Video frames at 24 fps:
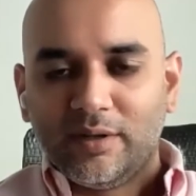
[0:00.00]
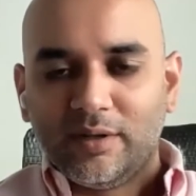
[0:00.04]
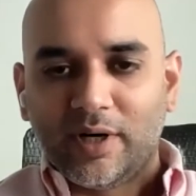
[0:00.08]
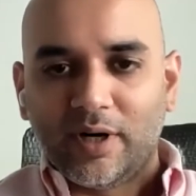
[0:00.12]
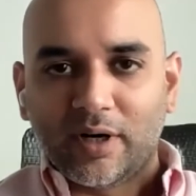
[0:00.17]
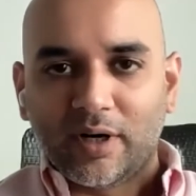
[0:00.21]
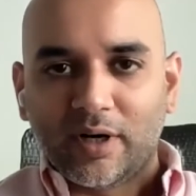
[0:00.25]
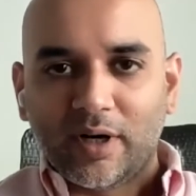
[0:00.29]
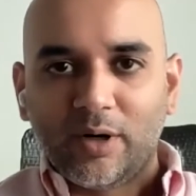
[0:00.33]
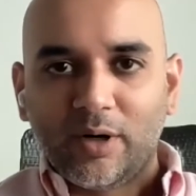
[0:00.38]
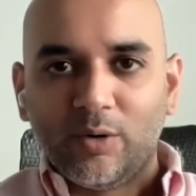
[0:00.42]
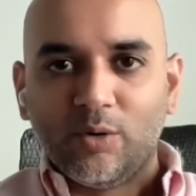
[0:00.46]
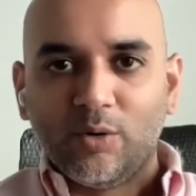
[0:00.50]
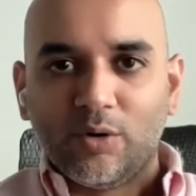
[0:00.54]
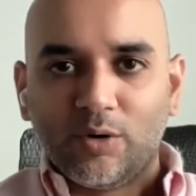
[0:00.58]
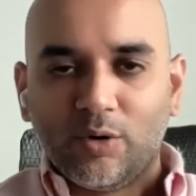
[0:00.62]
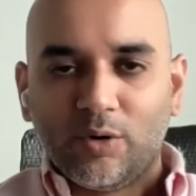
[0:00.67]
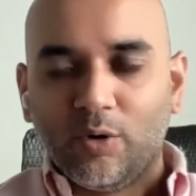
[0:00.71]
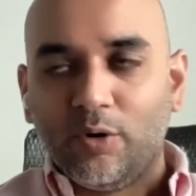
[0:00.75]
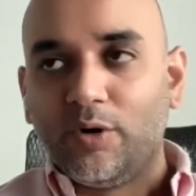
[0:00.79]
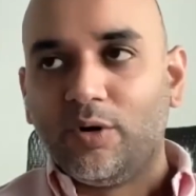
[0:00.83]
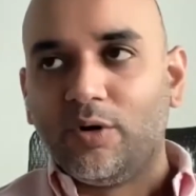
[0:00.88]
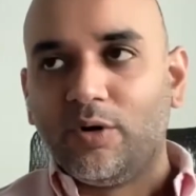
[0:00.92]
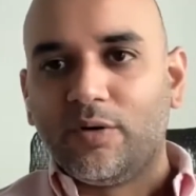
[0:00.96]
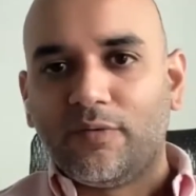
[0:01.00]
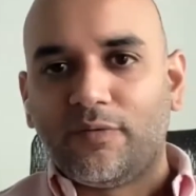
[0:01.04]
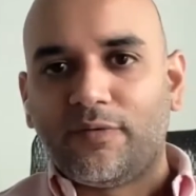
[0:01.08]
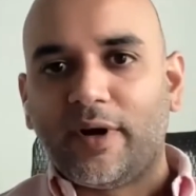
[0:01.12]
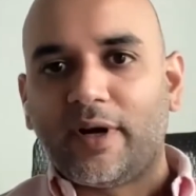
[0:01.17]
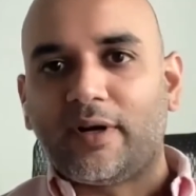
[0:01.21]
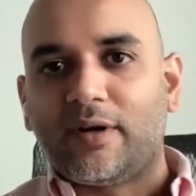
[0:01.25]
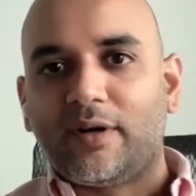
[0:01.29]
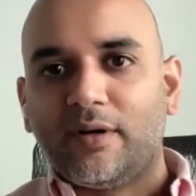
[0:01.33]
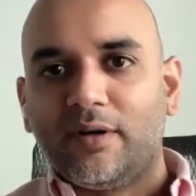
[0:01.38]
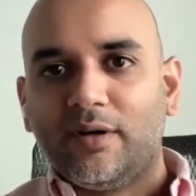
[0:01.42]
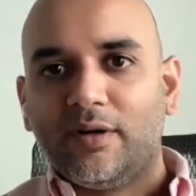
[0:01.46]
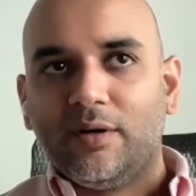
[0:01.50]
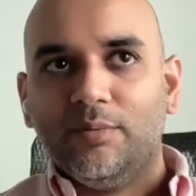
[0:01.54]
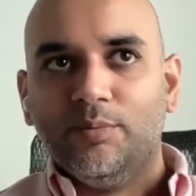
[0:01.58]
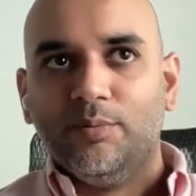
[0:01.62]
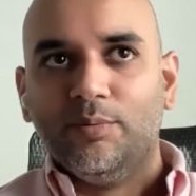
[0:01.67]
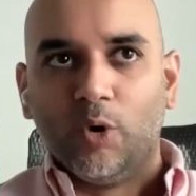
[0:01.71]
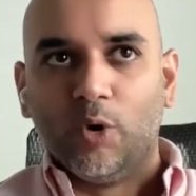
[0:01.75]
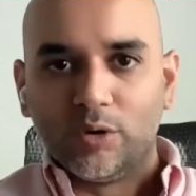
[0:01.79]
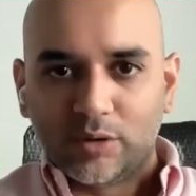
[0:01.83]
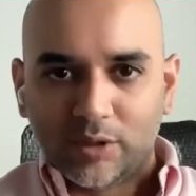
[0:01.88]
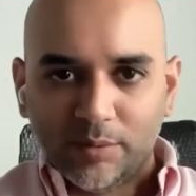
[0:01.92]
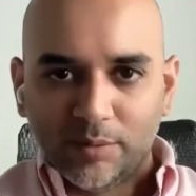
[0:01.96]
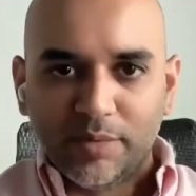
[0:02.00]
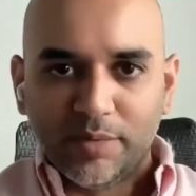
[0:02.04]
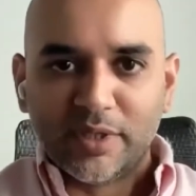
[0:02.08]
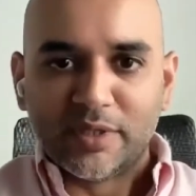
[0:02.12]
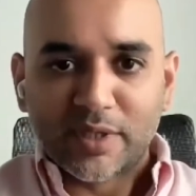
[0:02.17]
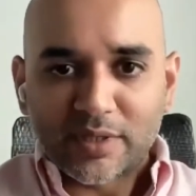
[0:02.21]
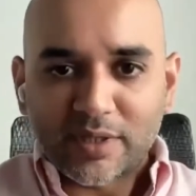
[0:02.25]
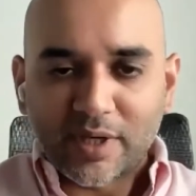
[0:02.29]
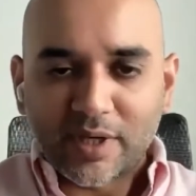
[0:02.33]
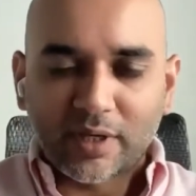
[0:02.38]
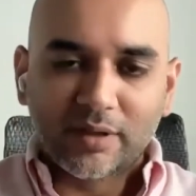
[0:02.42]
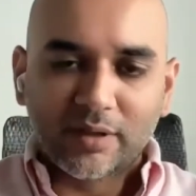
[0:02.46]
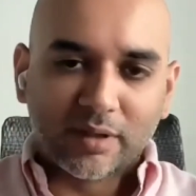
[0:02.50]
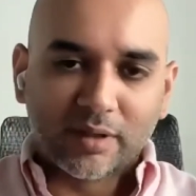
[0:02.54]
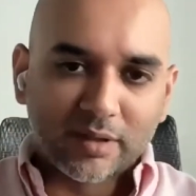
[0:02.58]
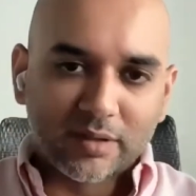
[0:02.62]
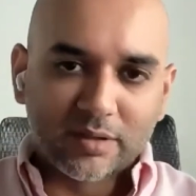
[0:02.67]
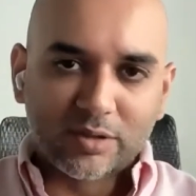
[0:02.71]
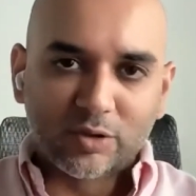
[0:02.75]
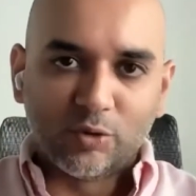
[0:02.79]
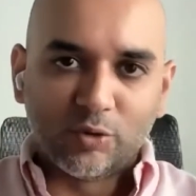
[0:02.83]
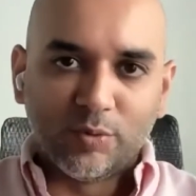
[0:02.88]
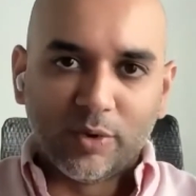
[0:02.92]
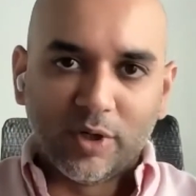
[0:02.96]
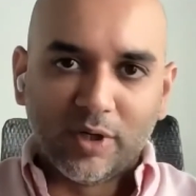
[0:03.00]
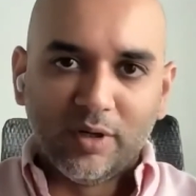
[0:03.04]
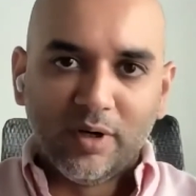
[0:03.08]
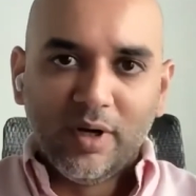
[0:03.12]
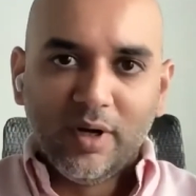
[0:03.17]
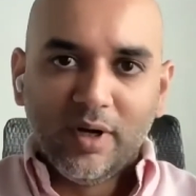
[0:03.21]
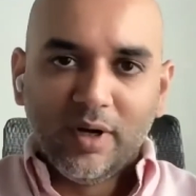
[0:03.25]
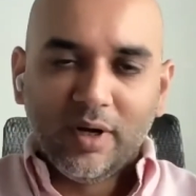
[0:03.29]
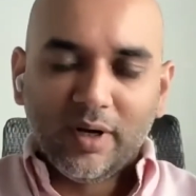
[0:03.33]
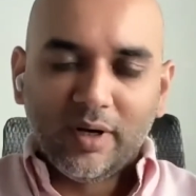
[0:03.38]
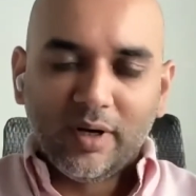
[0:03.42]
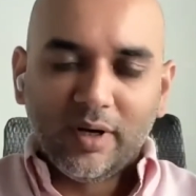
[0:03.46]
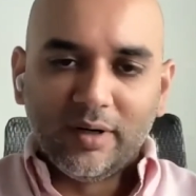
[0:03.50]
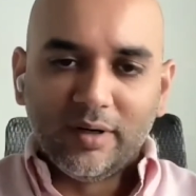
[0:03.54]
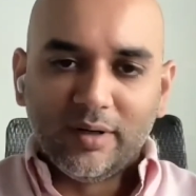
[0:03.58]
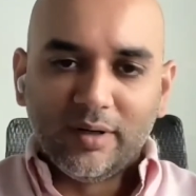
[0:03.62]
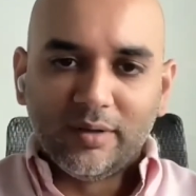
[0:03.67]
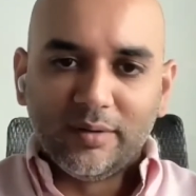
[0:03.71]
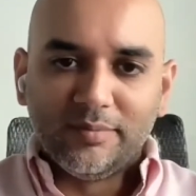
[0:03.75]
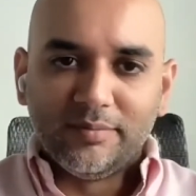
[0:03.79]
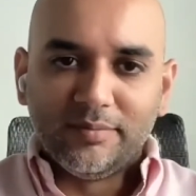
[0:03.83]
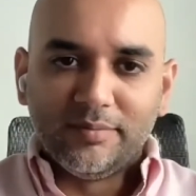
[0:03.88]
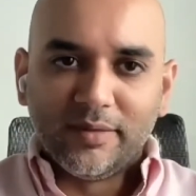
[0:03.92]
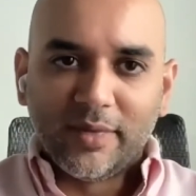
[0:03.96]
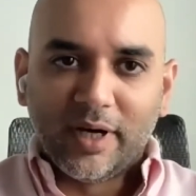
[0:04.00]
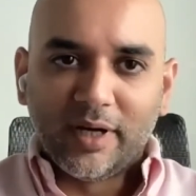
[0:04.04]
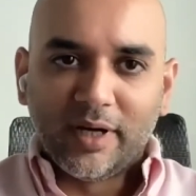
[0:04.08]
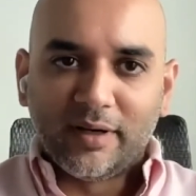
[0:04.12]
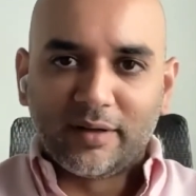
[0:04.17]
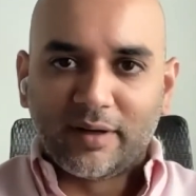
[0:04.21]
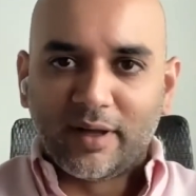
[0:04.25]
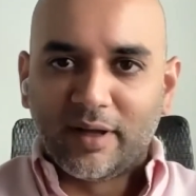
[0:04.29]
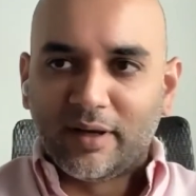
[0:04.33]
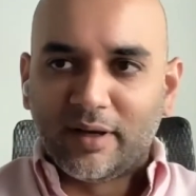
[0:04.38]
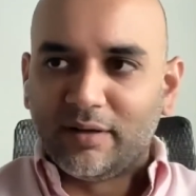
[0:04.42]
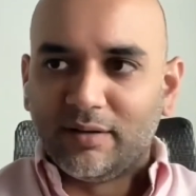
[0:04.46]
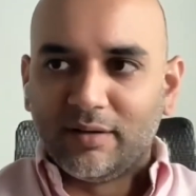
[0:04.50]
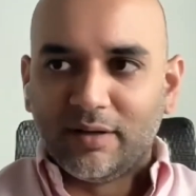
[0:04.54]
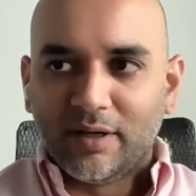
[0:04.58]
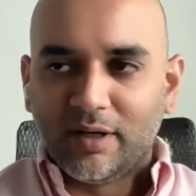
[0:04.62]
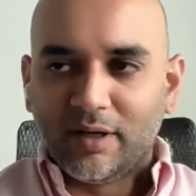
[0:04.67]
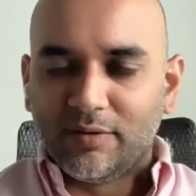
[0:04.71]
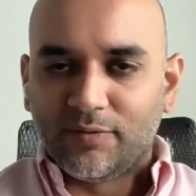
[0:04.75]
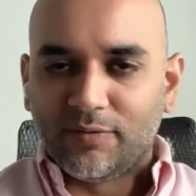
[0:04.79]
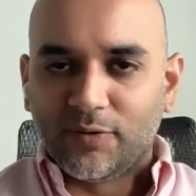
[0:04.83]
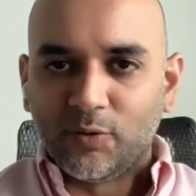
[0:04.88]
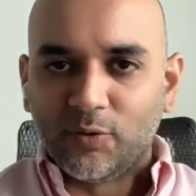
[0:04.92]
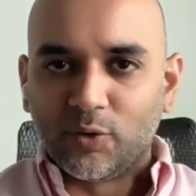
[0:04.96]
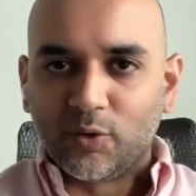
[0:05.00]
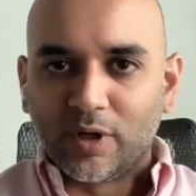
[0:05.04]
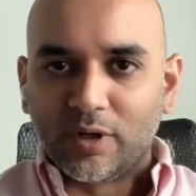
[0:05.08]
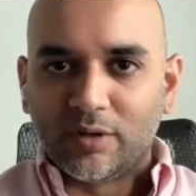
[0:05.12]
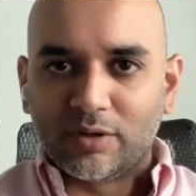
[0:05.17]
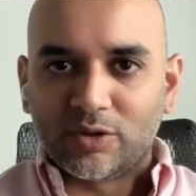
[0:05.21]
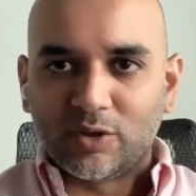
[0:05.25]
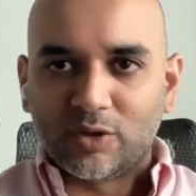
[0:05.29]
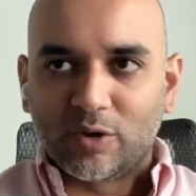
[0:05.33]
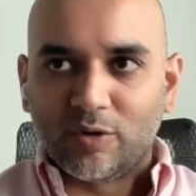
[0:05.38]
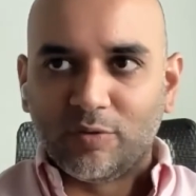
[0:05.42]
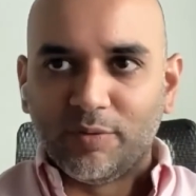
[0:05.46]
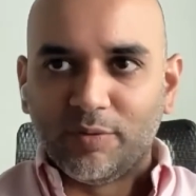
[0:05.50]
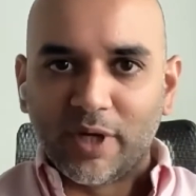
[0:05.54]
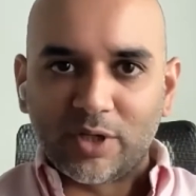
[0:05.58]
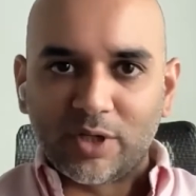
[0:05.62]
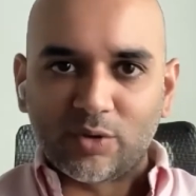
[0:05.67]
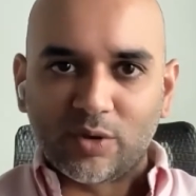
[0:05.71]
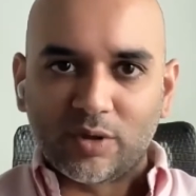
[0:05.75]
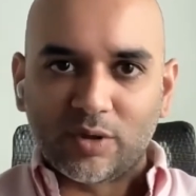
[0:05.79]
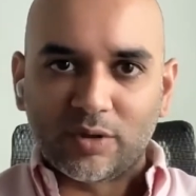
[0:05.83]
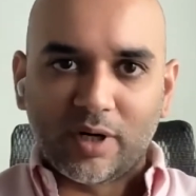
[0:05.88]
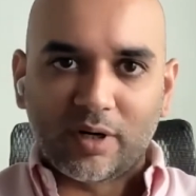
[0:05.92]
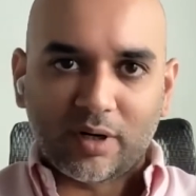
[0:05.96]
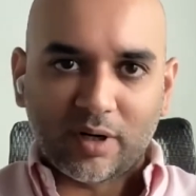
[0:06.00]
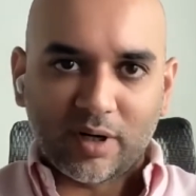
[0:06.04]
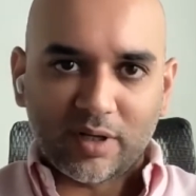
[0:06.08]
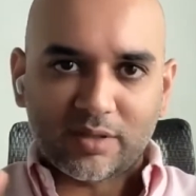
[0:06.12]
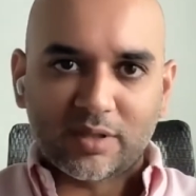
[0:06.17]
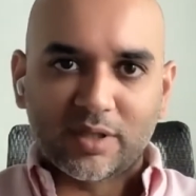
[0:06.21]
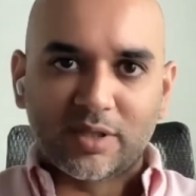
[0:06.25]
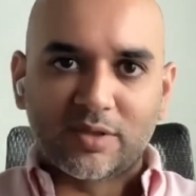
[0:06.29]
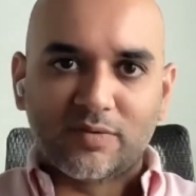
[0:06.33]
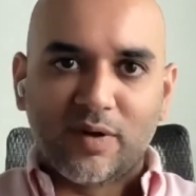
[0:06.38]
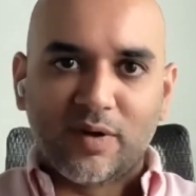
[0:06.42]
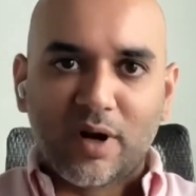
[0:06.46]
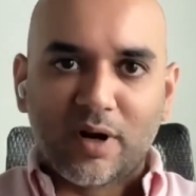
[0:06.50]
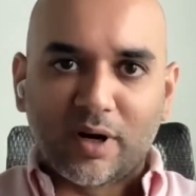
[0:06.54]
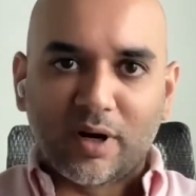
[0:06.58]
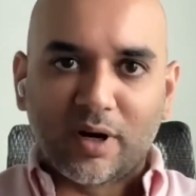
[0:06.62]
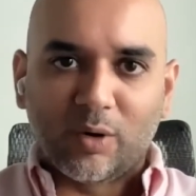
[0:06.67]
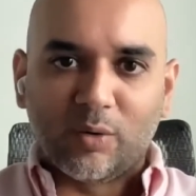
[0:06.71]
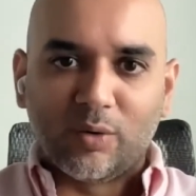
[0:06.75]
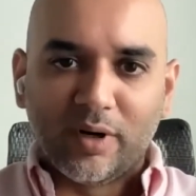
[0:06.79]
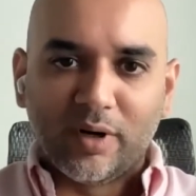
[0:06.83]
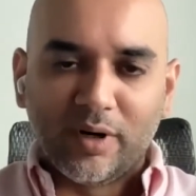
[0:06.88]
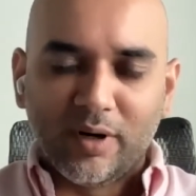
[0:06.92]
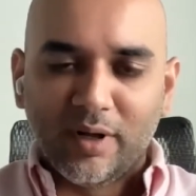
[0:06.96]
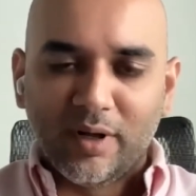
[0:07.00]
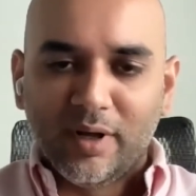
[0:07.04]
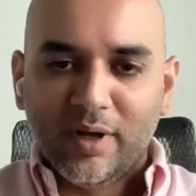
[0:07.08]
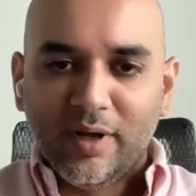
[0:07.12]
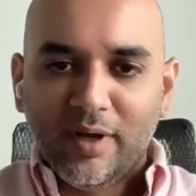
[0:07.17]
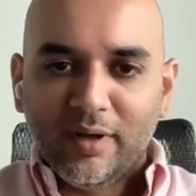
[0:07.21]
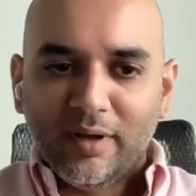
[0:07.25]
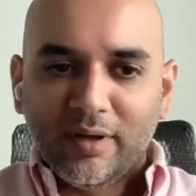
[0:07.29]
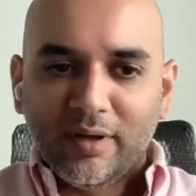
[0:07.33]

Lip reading: that are kind of going to affect both the business and the consumer. And again, if you can sort of make sure that trust is well-rounded,